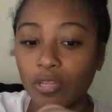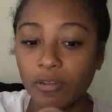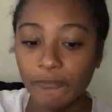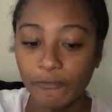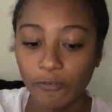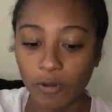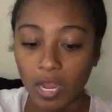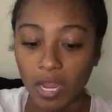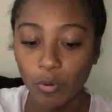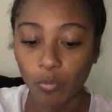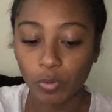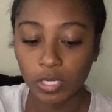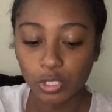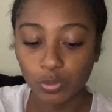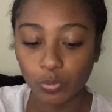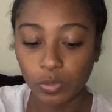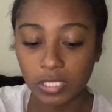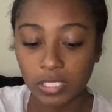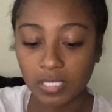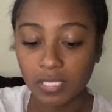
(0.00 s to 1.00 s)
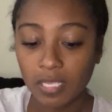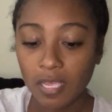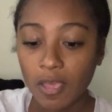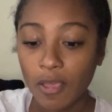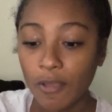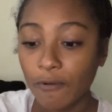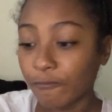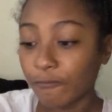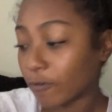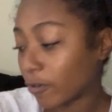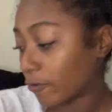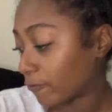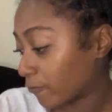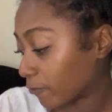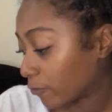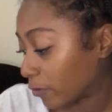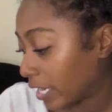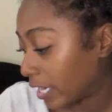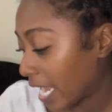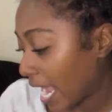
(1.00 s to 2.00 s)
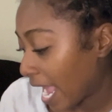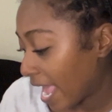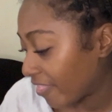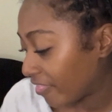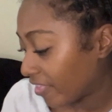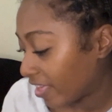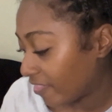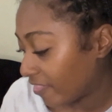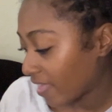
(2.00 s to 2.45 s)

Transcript: the front, which was for free. And then